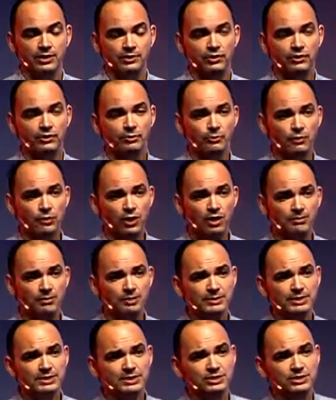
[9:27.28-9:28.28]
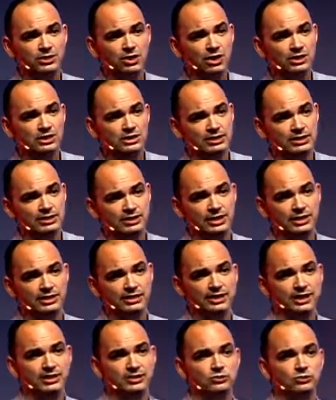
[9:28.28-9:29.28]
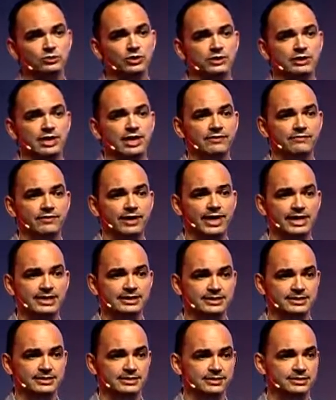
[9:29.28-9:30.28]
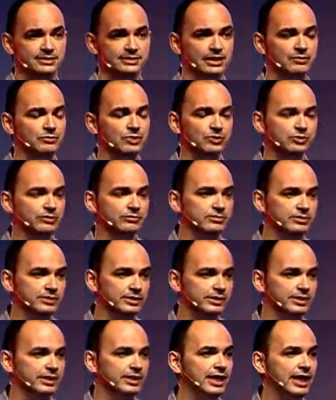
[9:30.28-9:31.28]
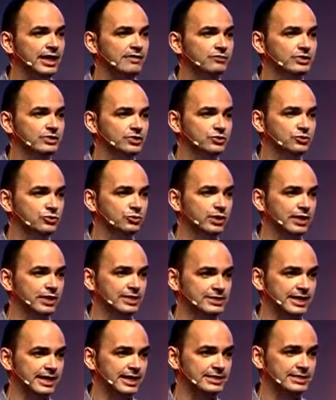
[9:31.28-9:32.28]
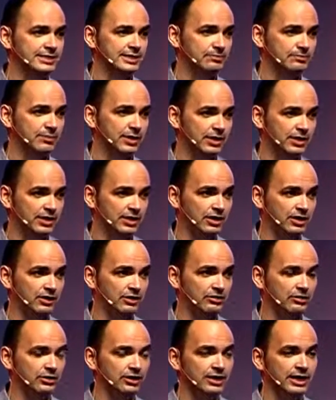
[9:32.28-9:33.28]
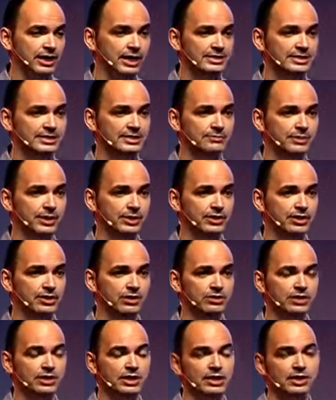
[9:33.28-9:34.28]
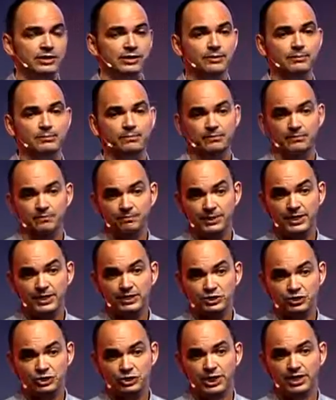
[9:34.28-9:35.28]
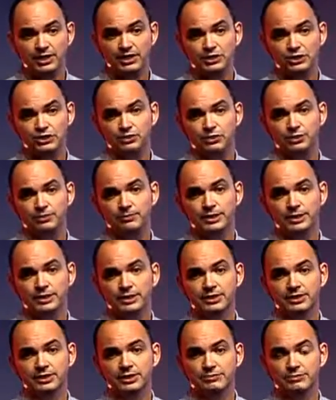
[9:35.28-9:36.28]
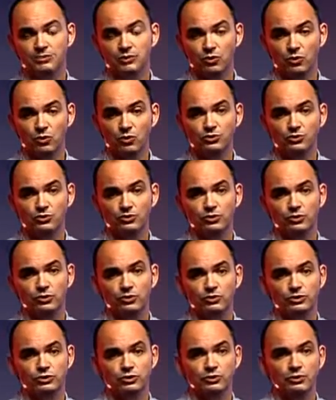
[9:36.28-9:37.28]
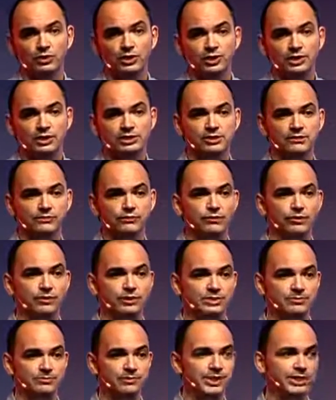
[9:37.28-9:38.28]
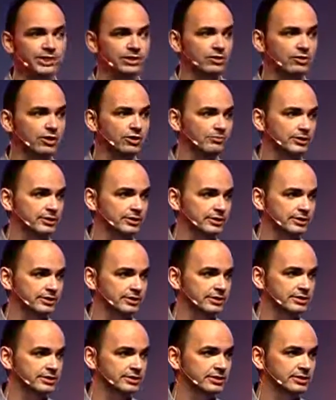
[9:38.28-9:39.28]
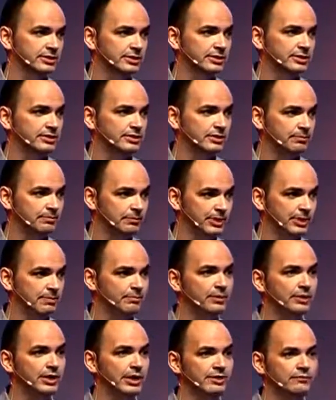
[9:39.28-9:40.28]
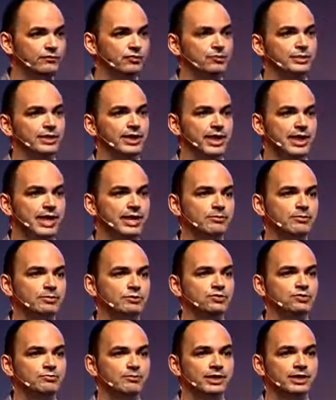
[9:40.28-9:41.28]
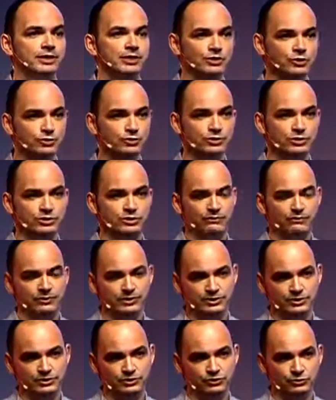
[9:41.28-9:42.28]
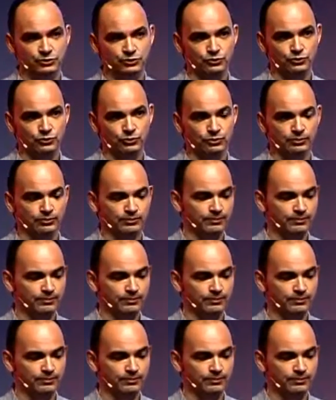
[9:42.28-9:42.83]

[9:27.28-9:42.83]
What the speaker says: Now, the problem is not that they do not have access. I mean, nearly every school has access by now. The big challenge or the big goal to look to is, of course, media competence. The people have to be able to make use of this new tool.